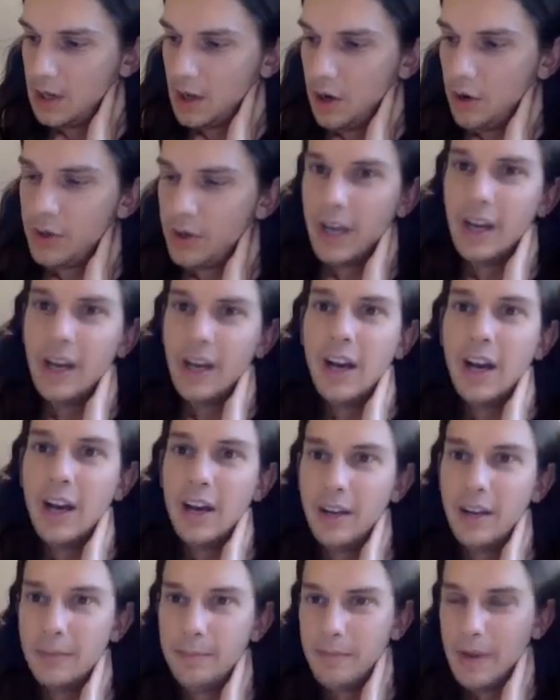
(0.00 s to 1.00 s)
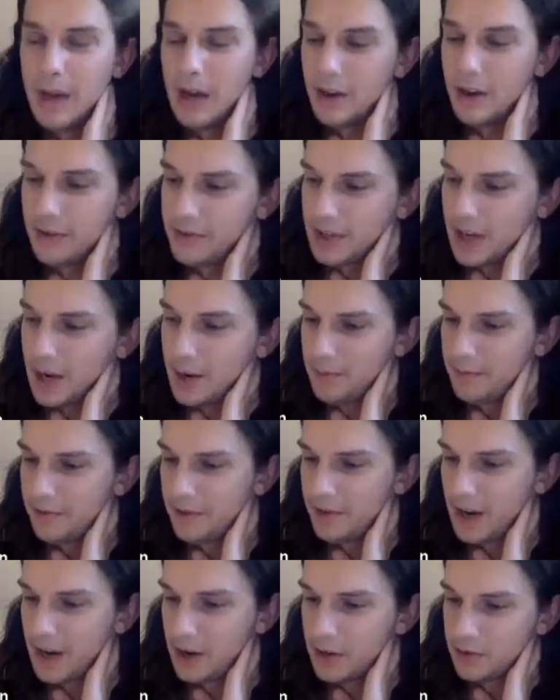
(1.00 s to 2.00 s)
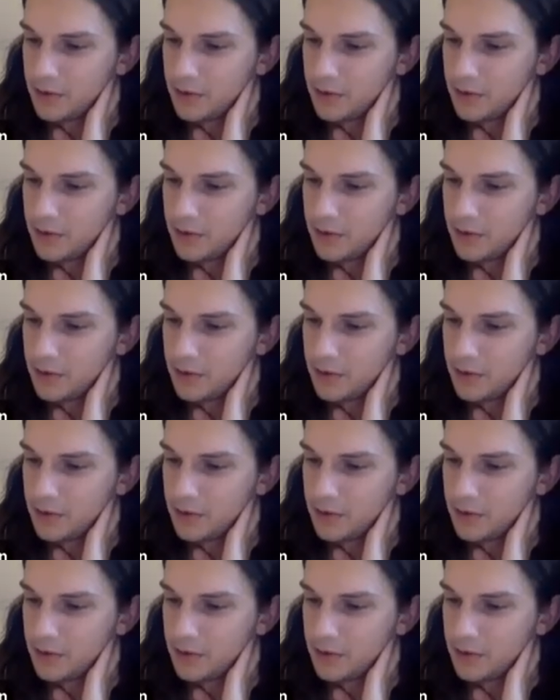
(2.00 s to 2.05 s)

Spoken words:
Okay, I am out of time for now,